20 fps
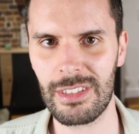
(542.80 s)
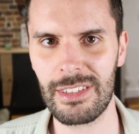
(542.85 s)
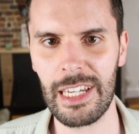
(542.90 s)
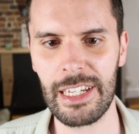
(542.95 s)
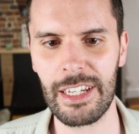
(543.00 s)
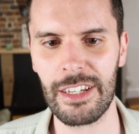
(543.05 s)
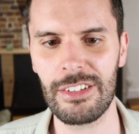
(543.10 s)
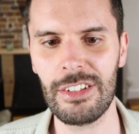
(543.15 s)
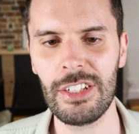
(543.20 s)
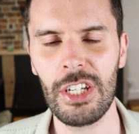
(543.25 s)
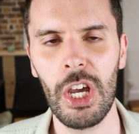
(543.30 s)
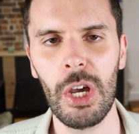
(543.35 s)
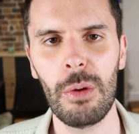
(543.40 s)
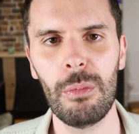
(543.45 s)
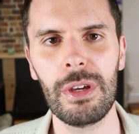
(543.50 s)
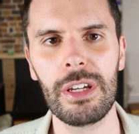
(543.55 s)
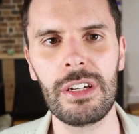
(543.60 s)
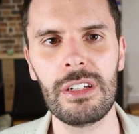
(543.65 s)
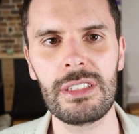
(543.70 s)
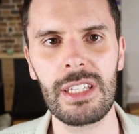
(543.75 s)
a second
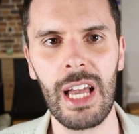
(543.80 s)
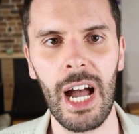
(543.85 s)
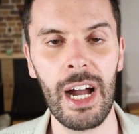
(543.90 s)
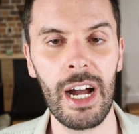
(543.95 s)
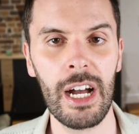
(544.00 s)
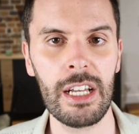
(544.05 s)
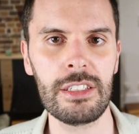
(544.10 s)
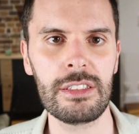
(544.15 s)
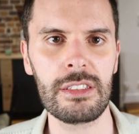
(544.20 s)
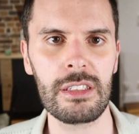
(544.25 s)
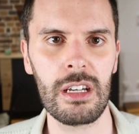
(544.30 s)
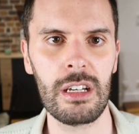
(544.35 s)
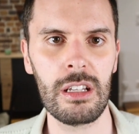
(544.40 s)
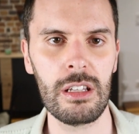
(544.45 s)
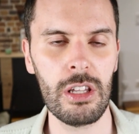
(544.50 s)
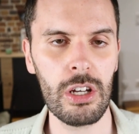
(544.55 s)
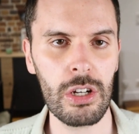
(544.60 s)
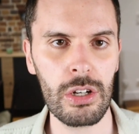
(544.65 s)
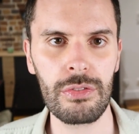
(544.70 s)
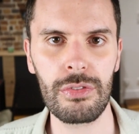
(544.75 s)
because I asked a
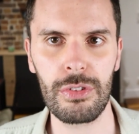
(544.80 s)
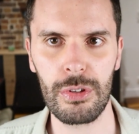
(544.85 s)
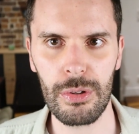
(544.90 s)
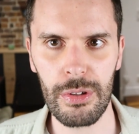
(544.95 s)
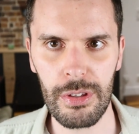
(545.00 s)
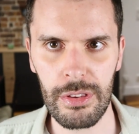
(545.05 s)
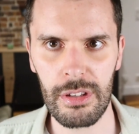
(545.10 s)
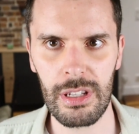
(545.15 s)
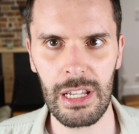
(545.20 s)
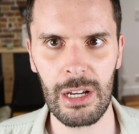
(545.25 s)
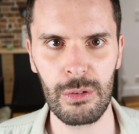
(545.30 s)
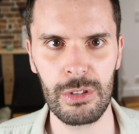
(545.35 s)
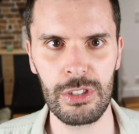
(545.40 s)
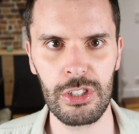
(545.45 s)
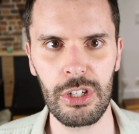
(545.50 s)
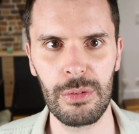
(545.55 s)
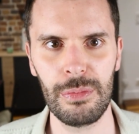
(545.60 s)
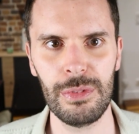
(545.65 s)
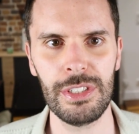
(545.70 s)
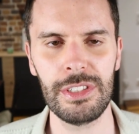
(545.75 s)
lot of you in the
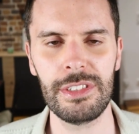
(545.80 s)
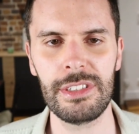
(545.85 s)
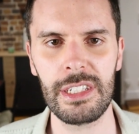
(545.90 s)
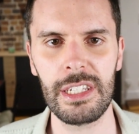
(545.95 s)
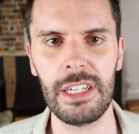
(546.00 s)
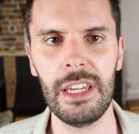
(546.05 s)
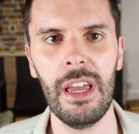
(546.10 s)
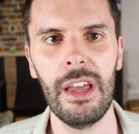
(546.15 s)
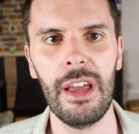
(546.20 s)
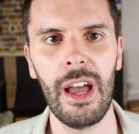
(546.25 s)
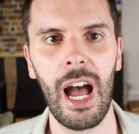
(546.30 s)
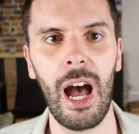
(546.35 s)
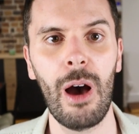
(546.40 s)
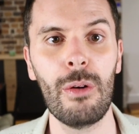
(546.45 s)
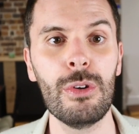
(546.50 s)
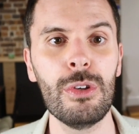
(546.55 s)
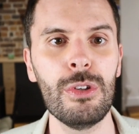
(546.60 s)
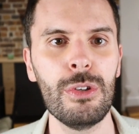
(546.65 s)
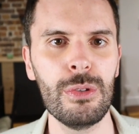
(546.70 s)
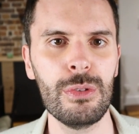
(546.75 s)
language community how
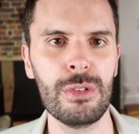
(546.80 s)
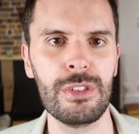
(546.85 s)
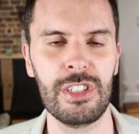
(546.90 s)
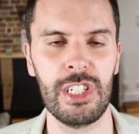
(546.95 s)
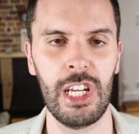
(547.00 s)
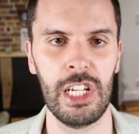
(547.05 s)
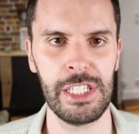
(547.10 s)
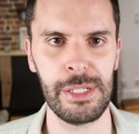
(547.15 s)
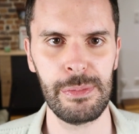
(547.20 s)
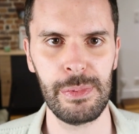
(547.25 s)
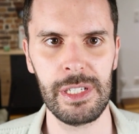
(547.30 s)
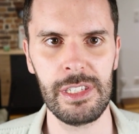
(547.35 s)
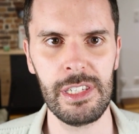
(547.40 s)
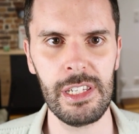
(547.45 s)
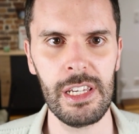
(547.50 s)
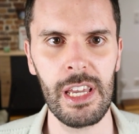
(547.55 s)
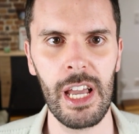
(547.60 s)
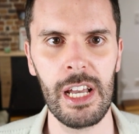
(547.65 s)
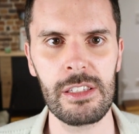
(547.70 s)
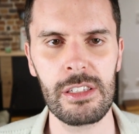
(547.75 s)
you use
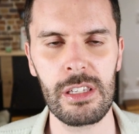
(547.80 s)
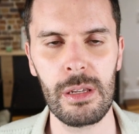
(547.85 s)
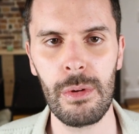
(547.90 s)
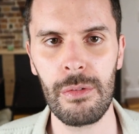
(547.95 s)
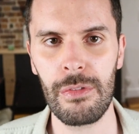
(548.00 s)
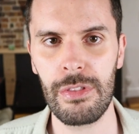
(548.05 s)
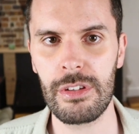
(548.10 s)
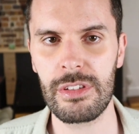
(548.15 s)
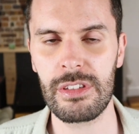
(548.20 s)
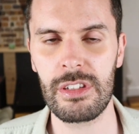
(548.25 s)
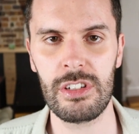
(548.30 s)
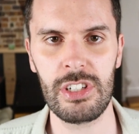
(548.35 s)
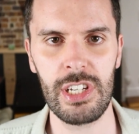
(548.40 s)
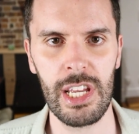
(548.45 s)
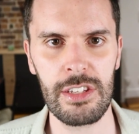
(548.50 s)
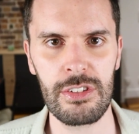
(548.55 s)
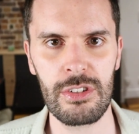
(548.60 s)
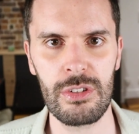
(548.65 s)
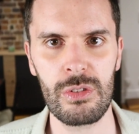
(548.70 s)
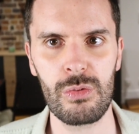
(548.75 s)
ChatGPT, and some of the
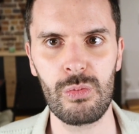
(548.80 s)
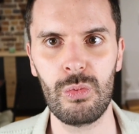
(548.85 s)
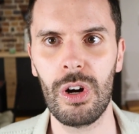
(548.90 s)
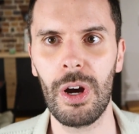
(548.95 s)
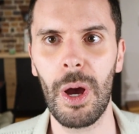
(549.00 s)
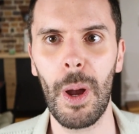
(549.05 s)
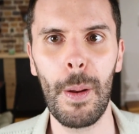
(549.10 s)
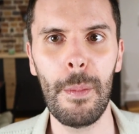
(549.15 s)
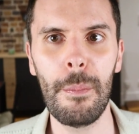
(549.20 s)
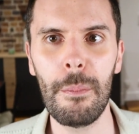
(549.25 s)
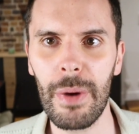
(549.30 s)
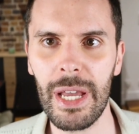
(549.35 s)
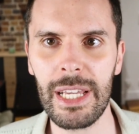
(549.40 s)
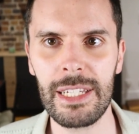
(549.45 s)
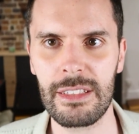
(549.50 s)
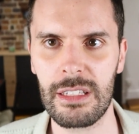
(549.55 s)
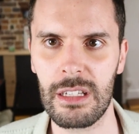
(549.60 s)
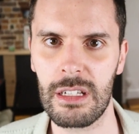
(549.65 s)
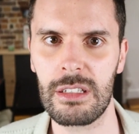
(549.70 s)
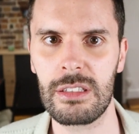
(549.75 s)
suggestions were
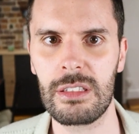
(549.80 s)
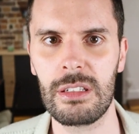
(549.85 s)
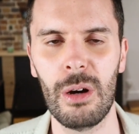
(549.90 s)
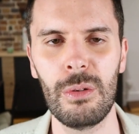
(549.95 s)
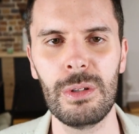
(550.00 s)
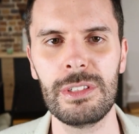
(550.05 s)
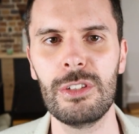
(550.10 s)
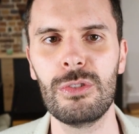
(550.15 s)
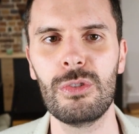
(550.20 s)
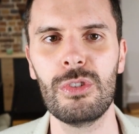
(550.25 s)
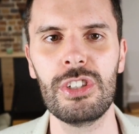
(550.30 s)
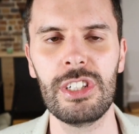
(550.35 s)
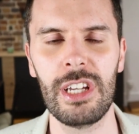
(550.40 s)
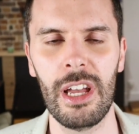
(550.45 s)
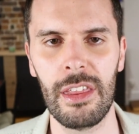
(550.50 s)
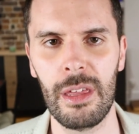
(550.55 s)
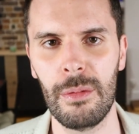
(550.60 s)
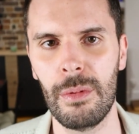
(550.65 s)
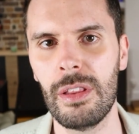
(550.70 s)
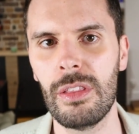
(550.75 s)
amazing, so I wanted to
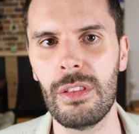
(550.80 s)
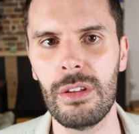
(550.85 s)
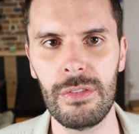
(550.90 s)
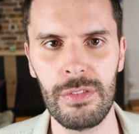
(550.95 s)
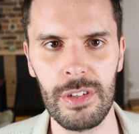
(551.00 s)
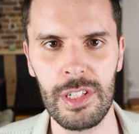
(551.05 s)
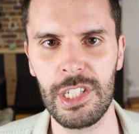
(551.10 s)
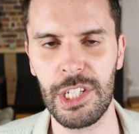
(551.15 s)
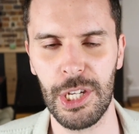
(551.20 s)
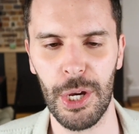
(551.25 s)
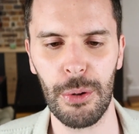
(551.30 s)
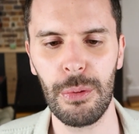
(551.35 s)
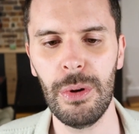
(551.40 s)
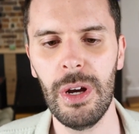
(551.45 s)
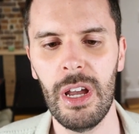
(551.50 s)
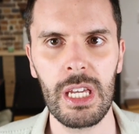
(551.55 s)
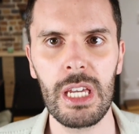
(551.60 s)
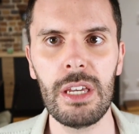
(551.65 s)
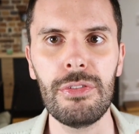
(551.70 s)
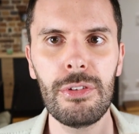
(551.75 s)
share them in the video.
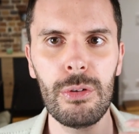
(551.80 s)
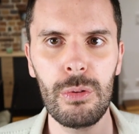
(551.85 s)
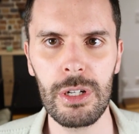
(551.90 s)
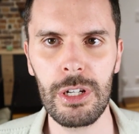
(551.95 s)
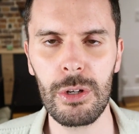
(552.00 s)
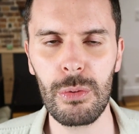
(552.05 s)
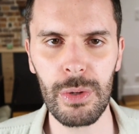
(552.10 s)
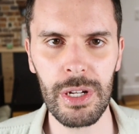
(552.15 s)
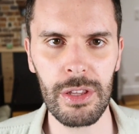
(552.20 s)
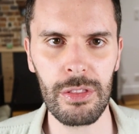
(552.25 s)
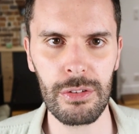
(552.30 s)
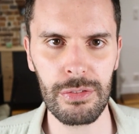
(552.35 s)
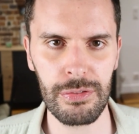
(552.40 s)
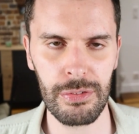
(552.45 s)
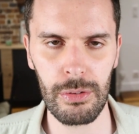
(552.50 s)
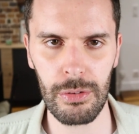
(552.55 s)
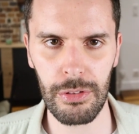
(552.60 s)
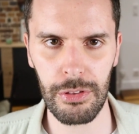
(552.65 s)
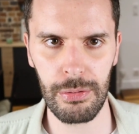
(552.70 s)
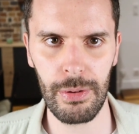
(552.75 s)
If you want to read the
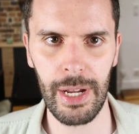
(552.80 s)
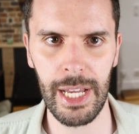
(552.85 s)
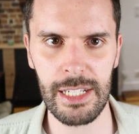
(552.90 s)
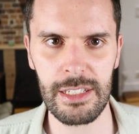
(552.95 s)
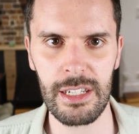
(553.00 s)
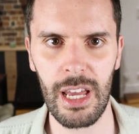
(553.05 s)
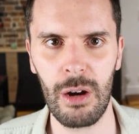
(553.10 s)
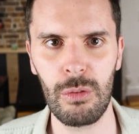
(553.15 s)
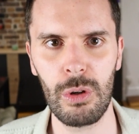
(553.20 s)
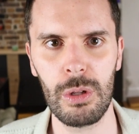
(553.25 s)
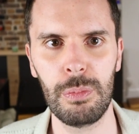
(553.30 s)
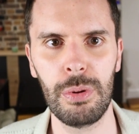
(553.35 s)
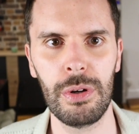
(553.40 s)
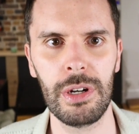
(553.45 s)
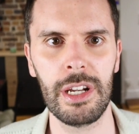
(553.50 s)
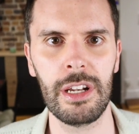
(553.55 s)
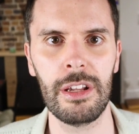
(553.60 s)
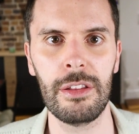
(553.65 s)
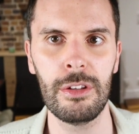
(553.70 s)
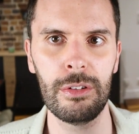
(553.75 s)
full thread, I will
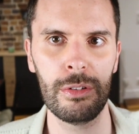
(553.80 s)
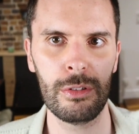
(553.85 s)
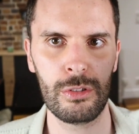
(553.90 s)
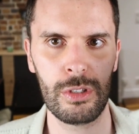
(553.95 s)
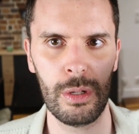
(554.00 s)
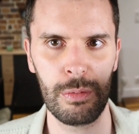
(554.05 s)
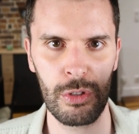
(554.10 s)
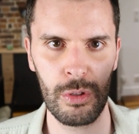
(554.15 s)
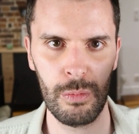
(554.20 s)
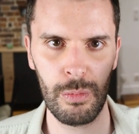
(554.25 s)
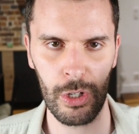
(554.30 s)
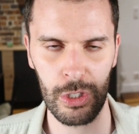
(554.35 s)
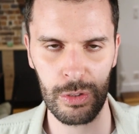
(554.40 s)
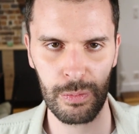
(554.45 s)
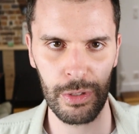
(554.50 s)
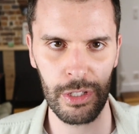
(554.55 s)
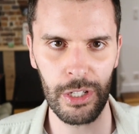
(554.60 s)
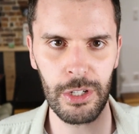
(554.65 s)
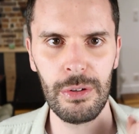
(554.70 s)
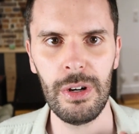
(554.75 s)
put it in the description box
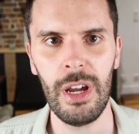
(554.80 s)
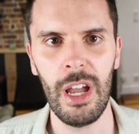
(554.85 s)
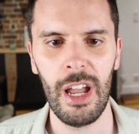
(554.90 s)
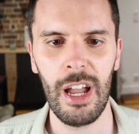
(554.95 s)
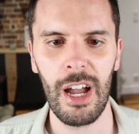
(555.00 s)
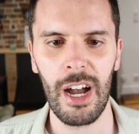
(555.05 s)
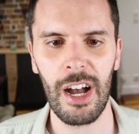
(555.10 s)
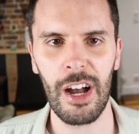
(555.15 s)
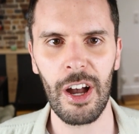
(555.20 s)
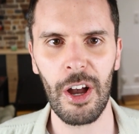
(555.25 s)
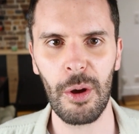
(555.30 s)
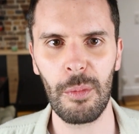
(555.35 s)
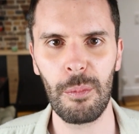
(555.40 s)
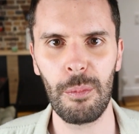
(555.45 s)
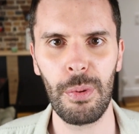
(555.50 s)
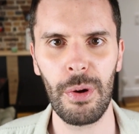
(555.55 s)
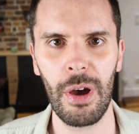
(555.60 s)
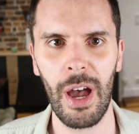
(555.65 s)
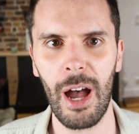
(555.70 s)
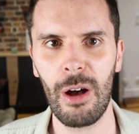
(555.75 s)
below,
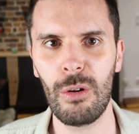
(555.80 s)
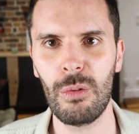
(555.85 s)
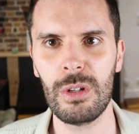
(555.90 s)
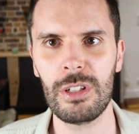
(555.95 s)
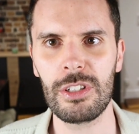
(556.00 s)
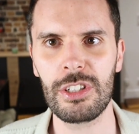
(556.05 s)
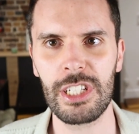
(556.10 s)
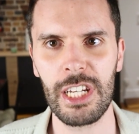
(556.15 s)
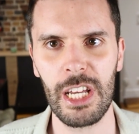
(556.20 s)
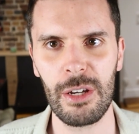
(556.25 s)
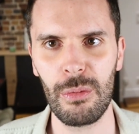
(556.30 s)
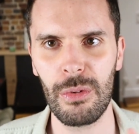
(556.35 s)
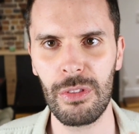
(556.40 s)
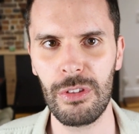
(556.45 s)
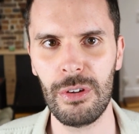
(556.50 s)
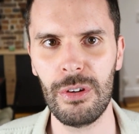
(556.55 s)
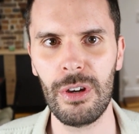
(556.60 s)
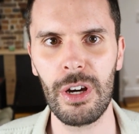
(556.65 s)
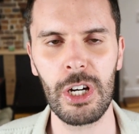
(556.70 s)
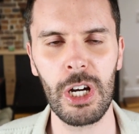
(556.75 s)
but I will share with
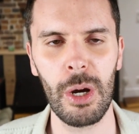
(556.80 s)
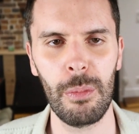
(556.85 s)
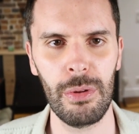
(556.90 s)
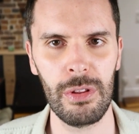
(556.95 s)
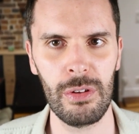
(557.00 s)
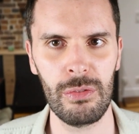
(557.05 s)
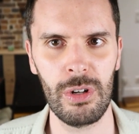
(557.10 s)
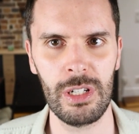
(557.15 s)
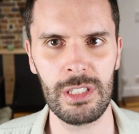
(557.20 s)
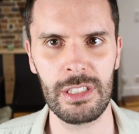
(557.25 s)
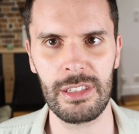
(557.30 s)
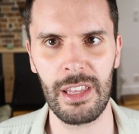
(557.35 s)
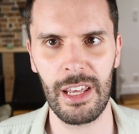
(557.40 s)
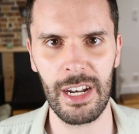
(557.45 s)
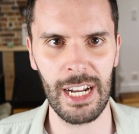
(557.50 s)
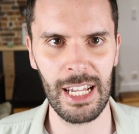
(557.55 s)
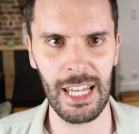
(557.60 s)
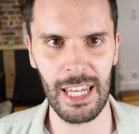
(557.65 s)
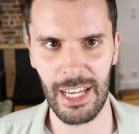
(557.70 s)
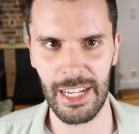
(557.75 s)
you a couple of ones that
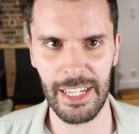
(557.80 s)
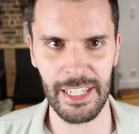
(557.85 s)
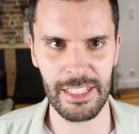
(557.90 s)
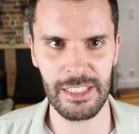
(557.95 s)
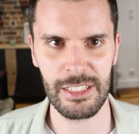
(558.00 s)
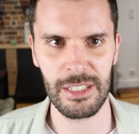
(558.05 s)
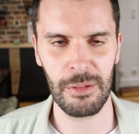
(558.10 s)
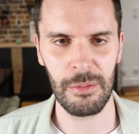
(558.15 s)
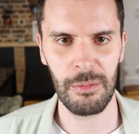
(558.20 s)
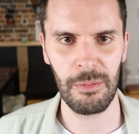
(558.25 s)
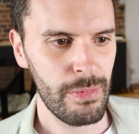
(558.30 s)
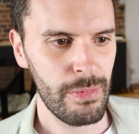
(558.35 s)
I liked.